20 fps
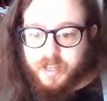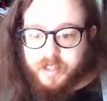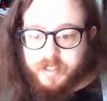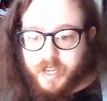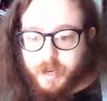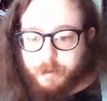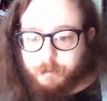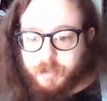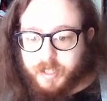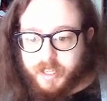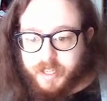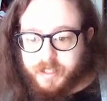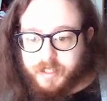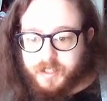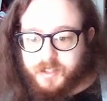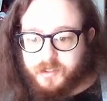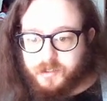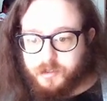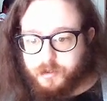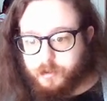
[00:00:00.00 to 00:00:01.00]

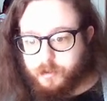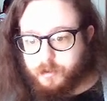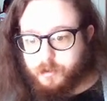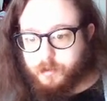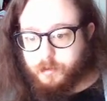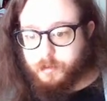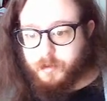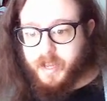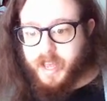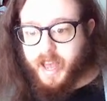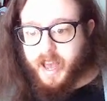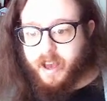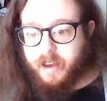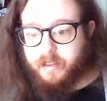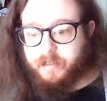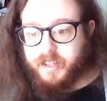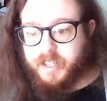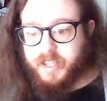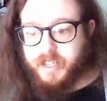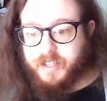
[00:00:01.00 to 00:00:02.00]
Templates, we
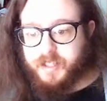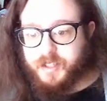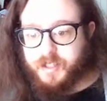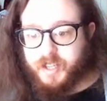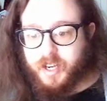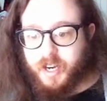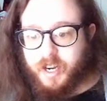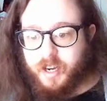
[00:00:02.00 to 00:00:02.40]
have this